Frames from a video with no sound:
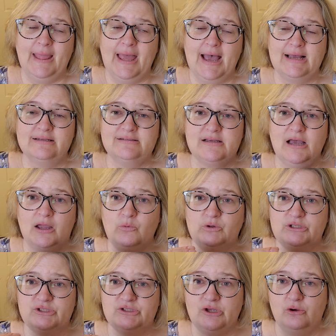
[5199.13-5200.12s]
as I
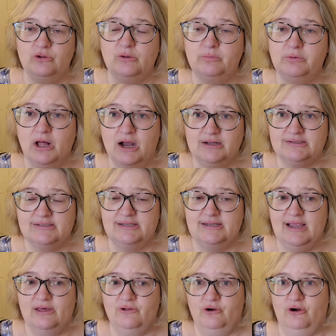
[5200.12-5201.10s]
would sew the blocks
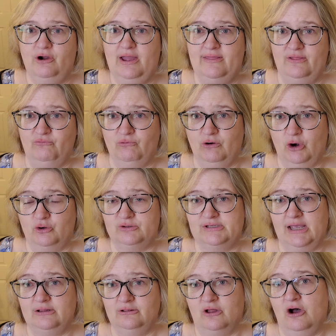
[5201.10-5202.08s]
together and the rows
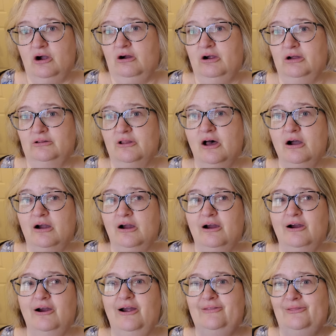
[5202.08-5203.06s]
get longer and
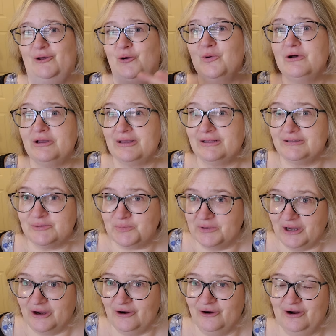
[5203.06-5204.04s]
longer and the quilt gets
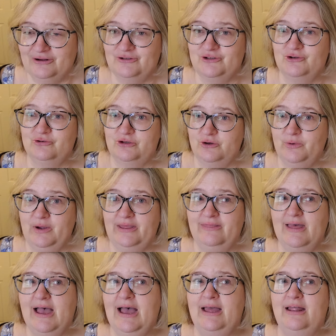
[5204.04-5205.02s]
bigger as you're doing
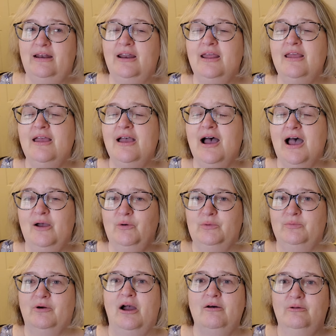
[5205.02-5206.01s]
that, I
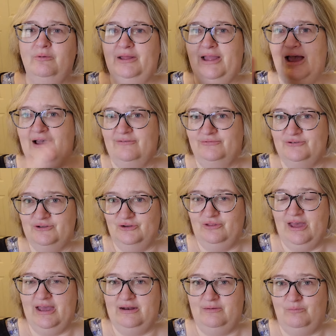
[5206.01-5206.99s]
would probably have to
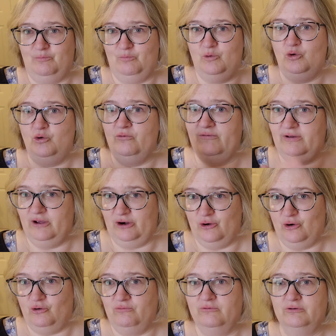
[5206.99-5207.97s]
then move it
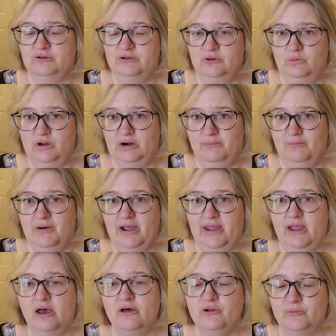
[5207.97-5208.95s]
over to one of
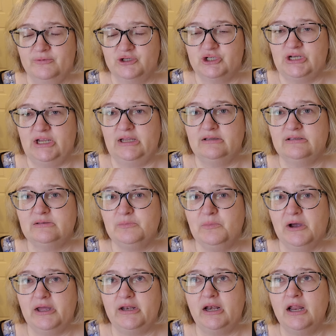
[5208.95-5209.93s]
my other machines.
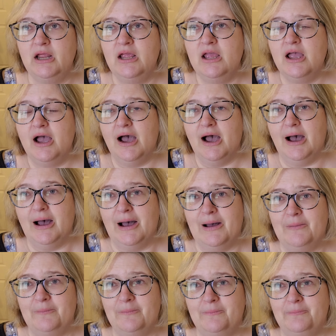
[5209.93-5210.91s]
But,
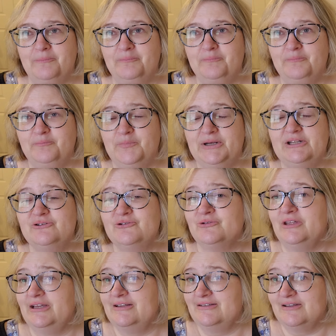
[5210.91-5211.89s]
um, but it's
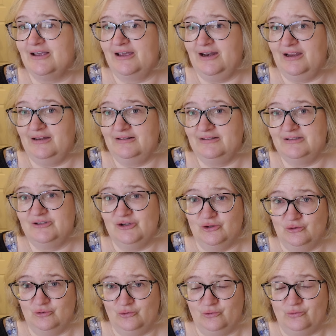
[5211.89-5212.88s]
really exciting
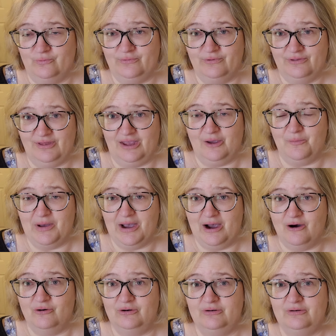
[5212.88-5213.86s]
to think
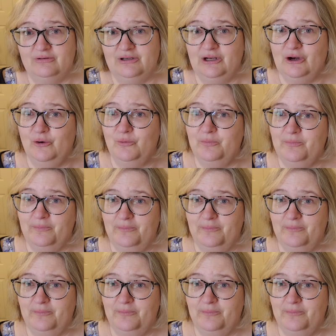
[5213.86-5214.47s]
about, you know,